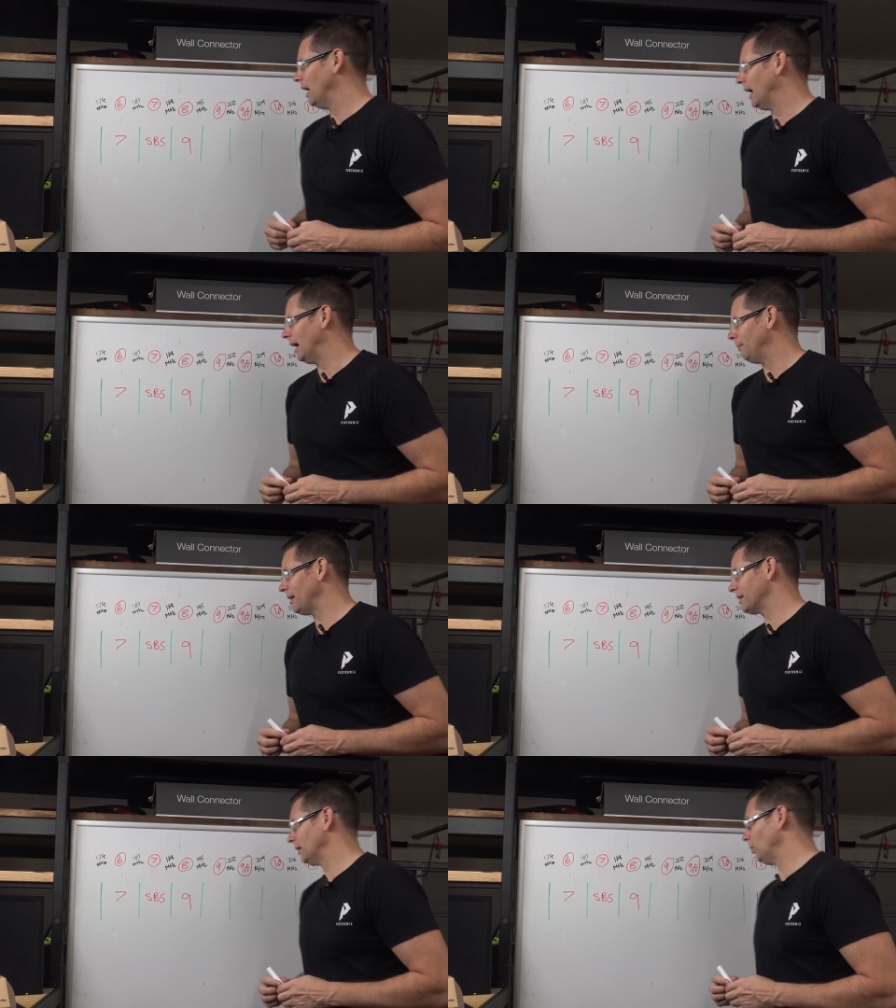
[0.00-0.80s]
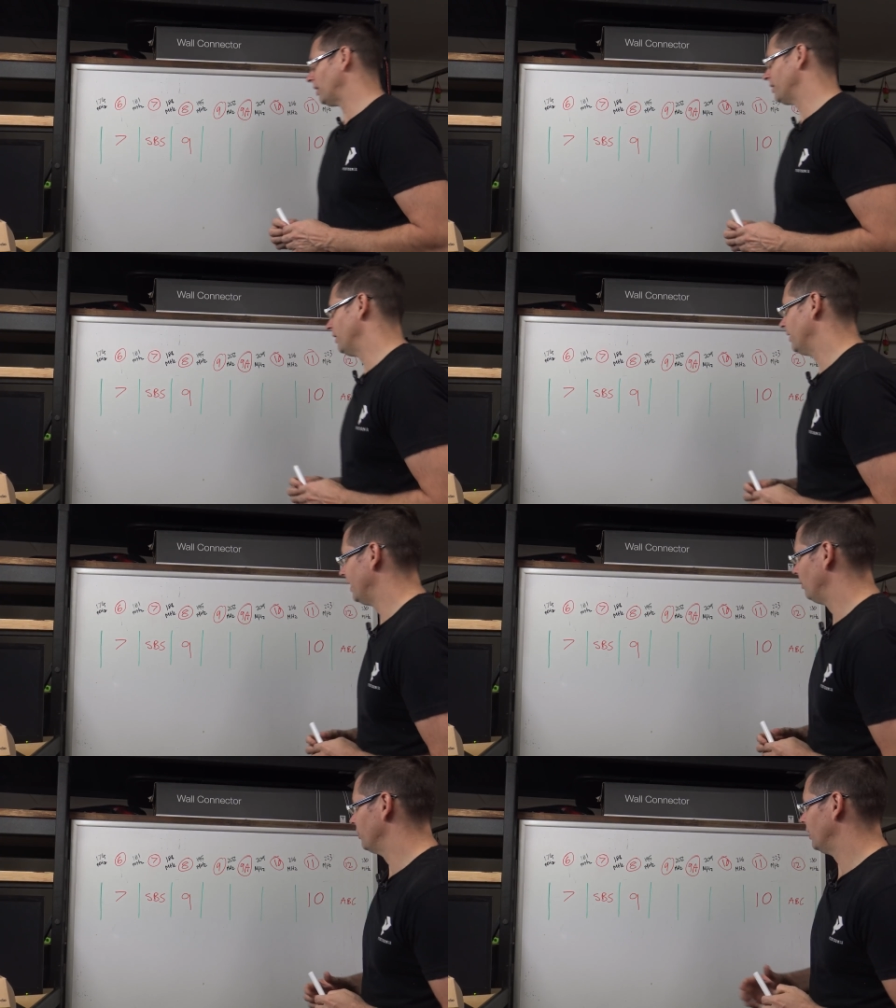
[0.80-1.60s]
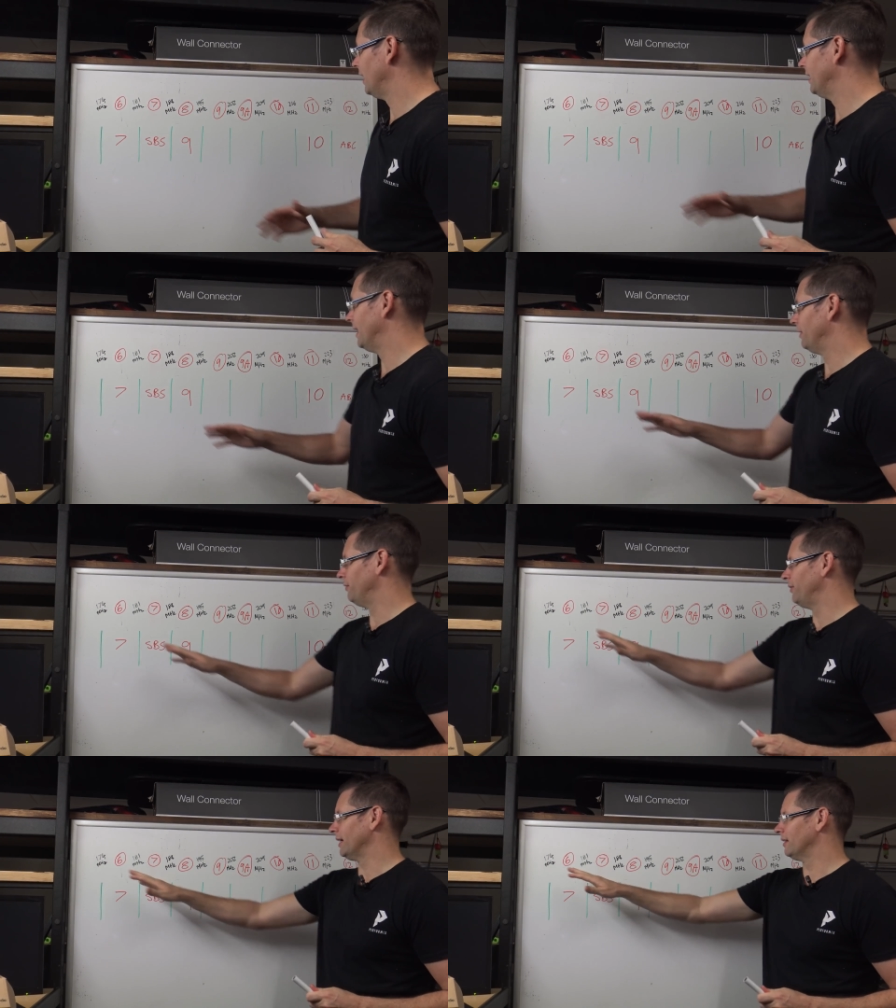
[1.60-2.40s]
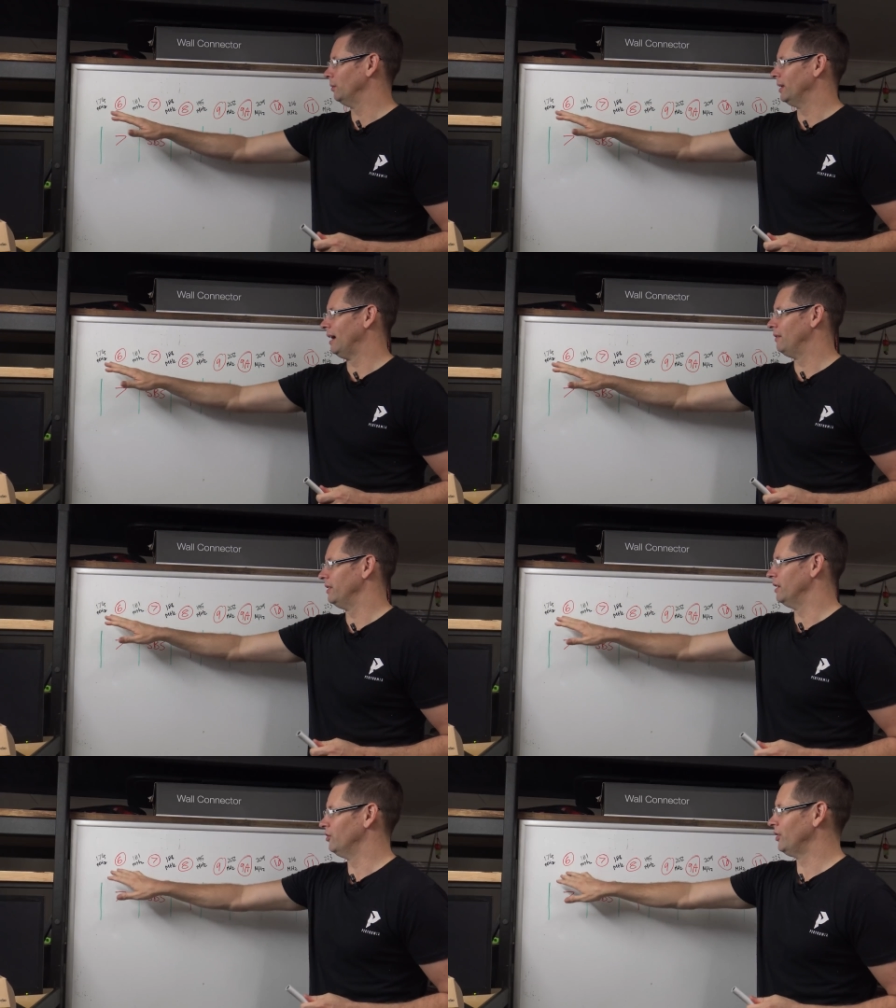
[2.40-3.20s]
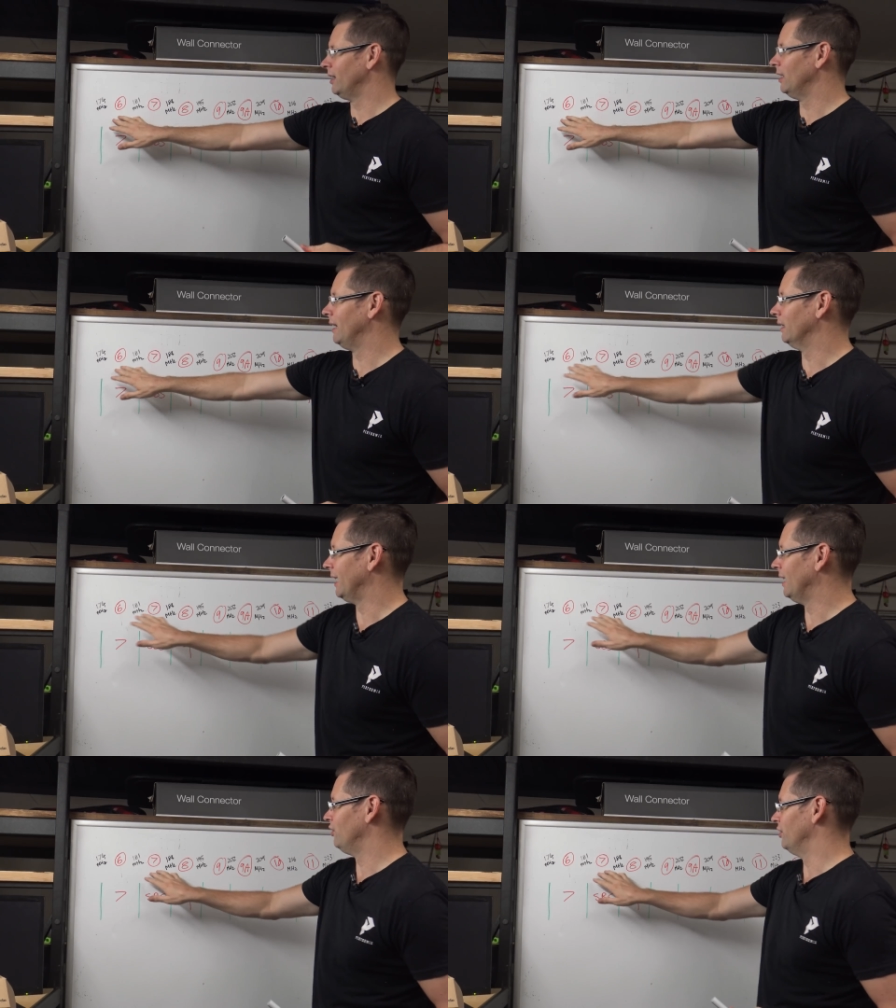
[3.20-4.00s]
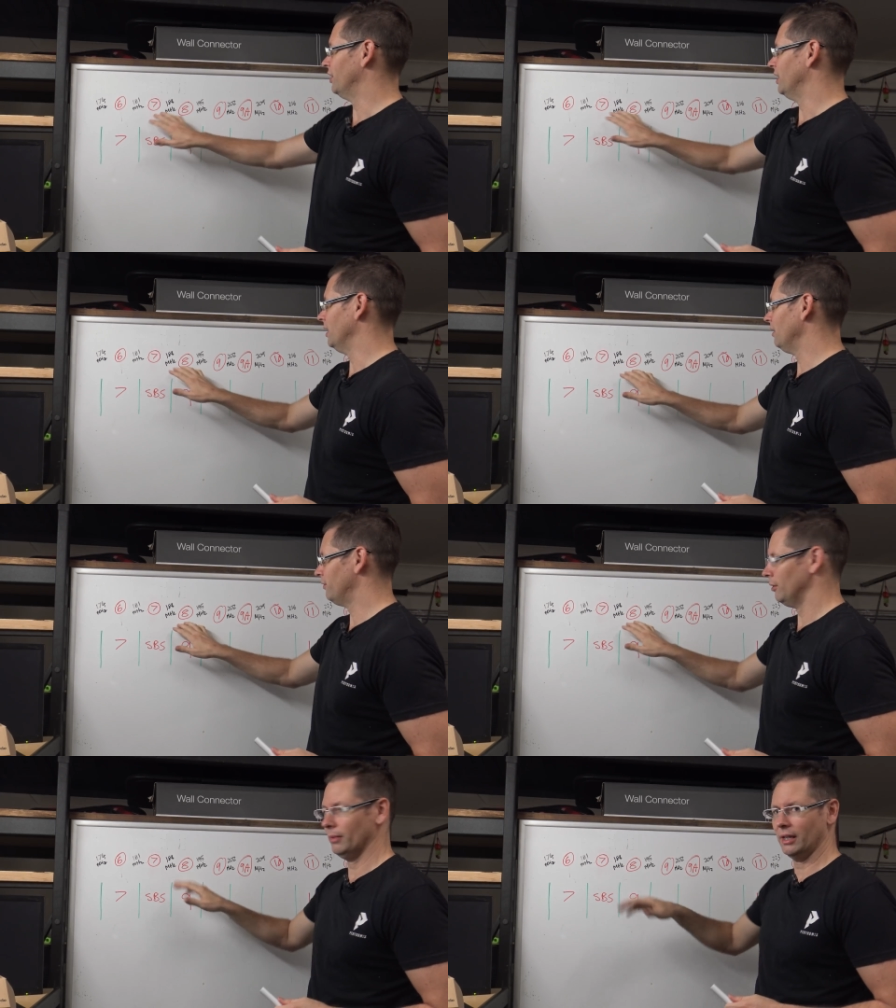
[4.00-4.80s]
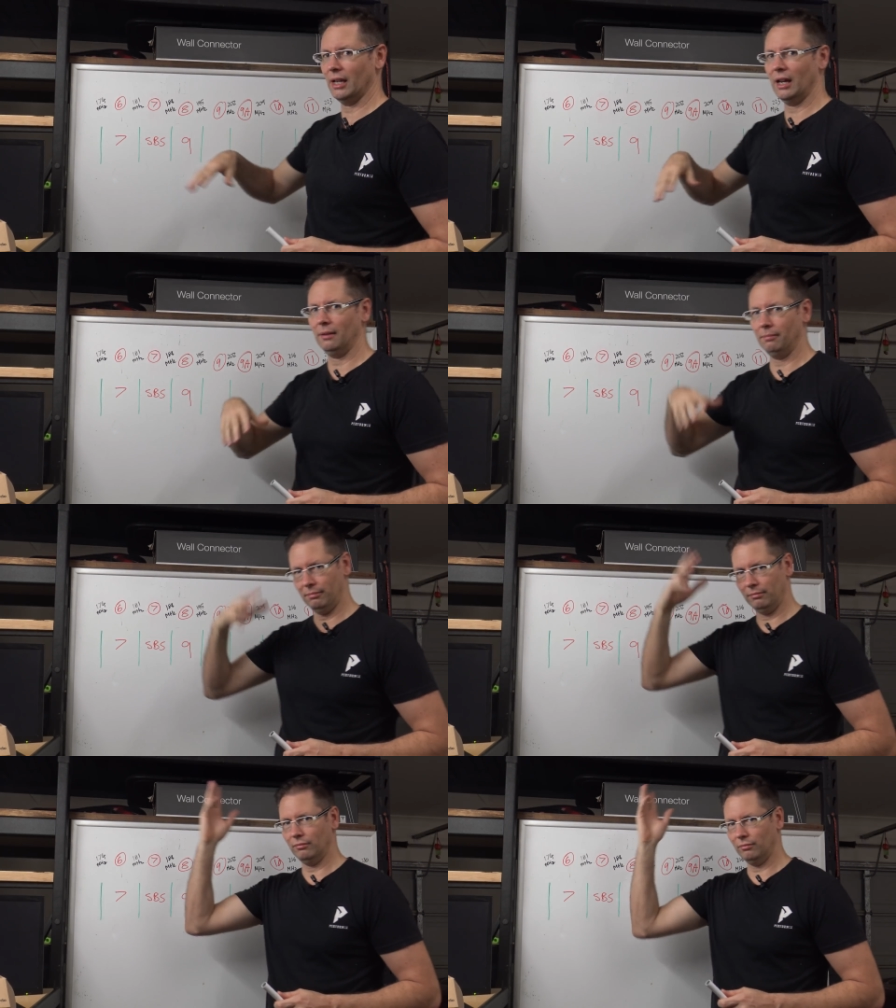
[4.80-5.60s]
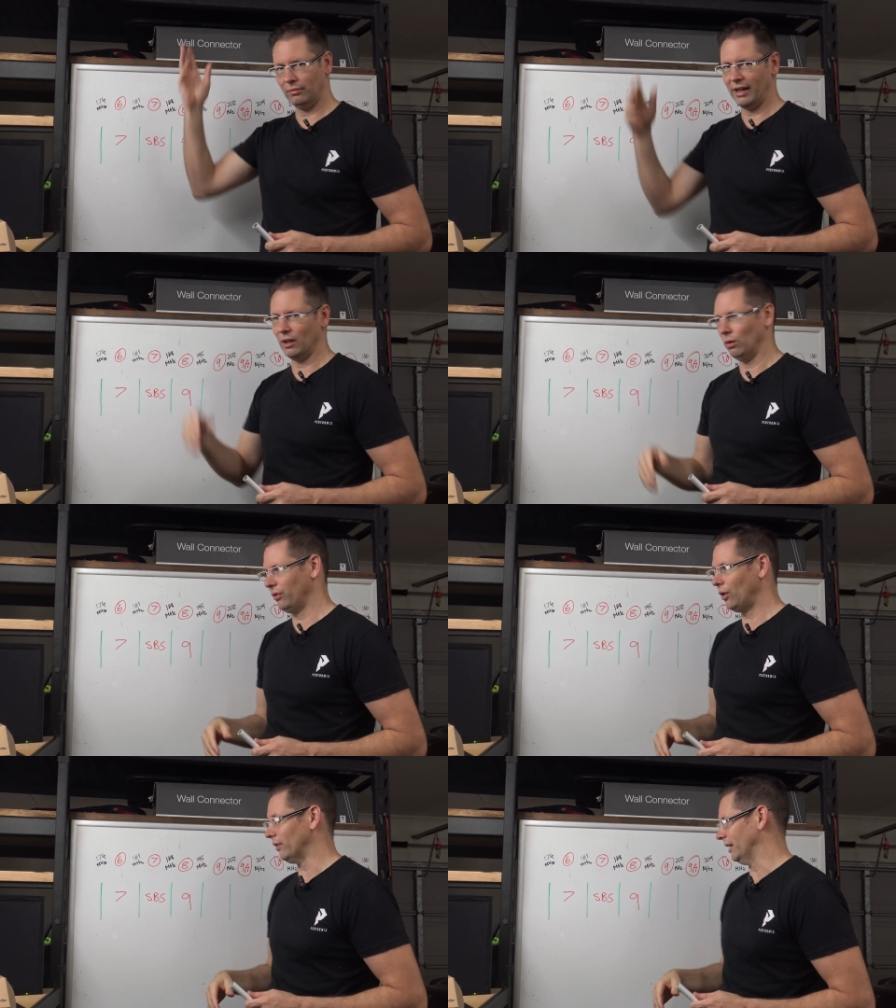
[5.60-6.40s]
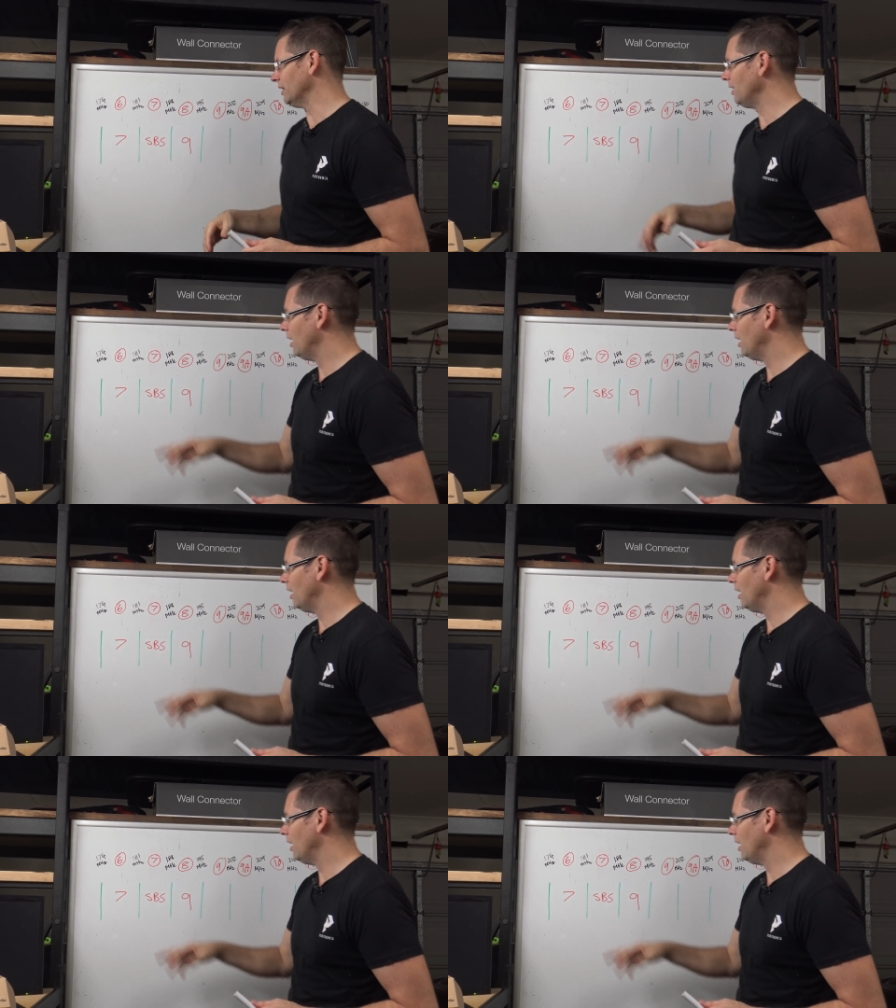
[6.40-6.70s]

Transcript: Uh, basically what I said there was I laid out the fact that we have these channel allocations here from the uh, Radio Authority